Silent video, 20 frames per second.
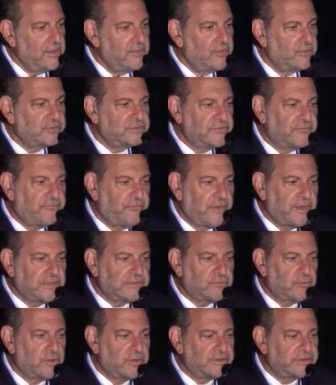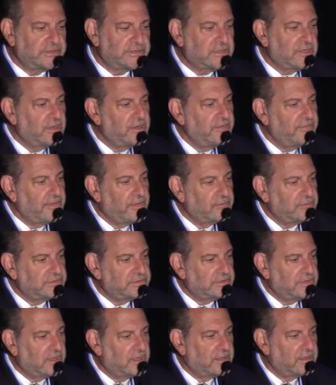There was a phase 1 study that
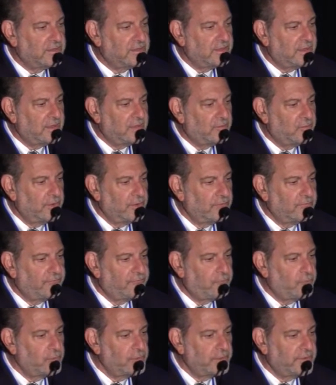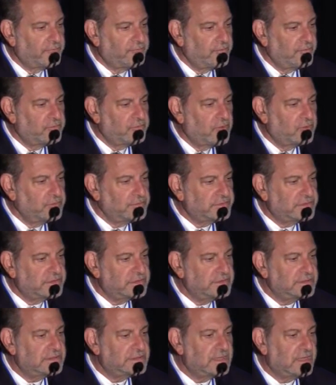was done where 4 different
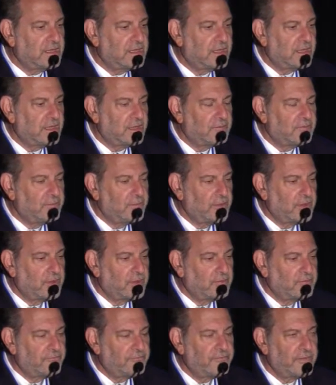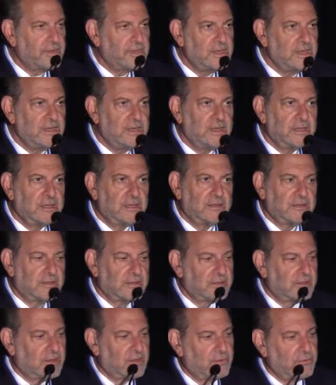doses of
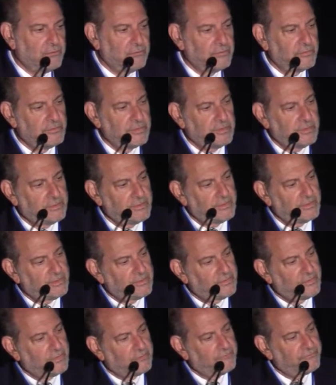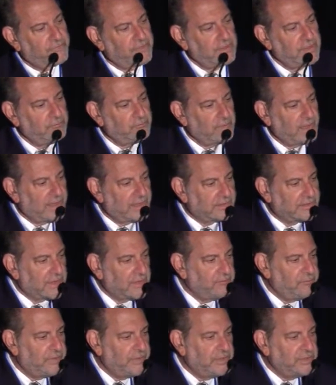the
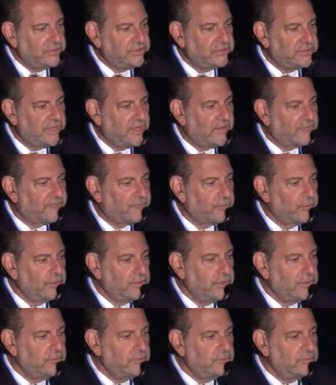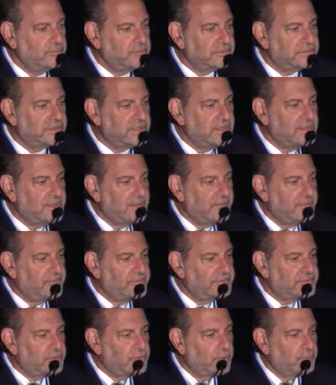anti-PDGF were used.
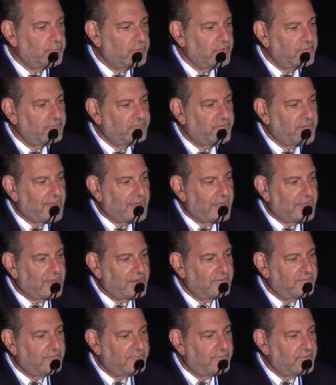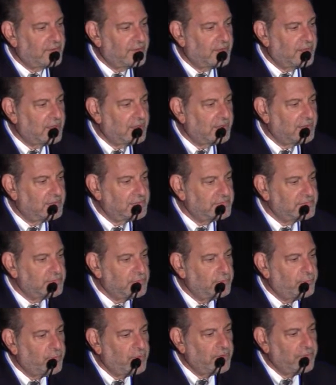The 0.5,
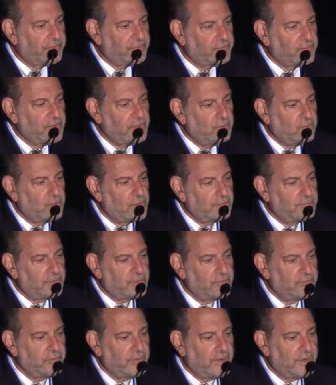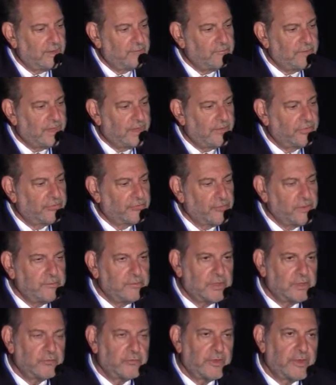0.3, 1 milligram, and 3
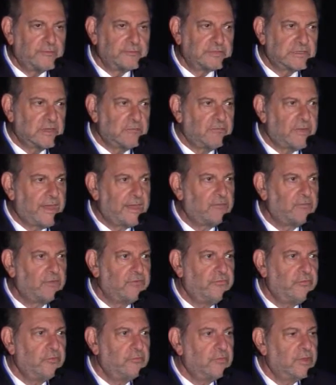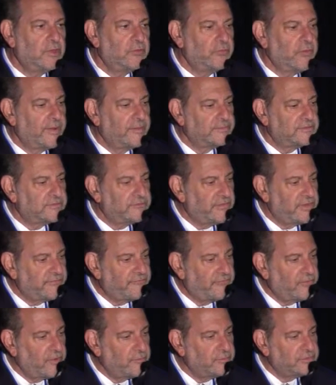milligrams combined with 2 milligrams of
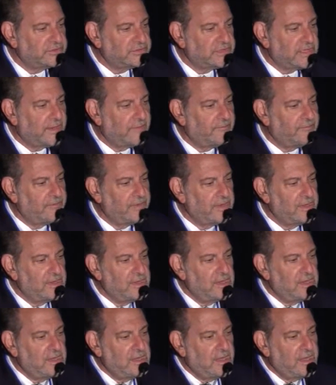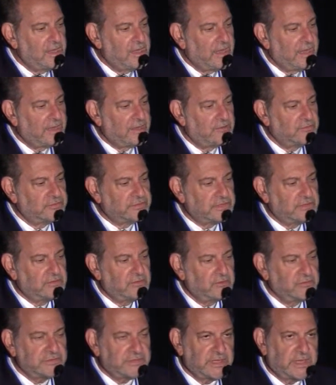aflibercept. And it was a
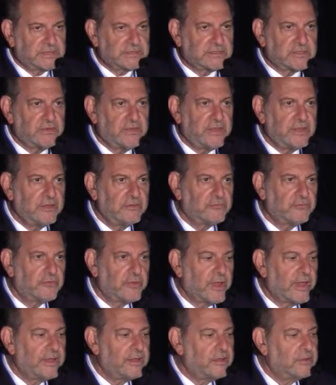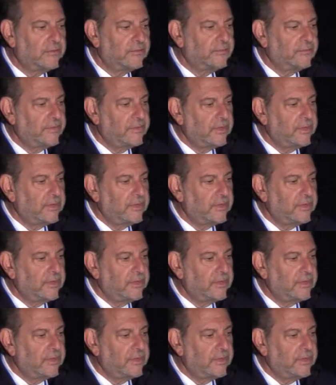dose-escalating trial.